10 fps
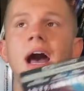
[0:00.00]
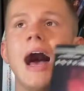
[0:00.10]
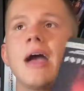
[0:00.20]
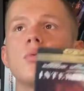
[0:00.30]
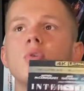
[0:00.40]

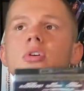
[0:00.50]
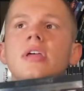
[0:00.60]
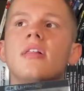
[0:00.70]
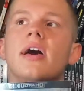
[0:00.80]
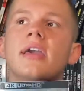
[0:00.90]
I really
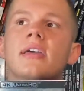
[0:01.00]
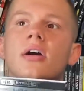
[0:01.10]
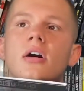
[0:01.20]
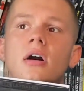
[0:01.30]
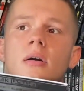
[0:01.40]
like
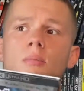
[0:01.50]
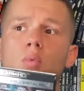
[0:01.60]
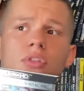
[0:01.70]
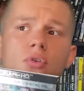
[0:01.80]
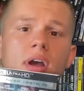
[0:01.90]

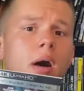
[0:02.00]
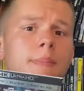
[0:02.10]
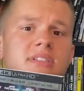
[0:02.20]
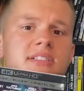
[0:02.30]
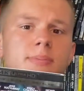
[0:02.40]
when they're up
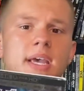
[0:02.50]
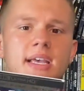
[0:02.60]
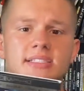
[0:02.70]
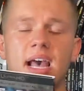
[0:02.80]
in space.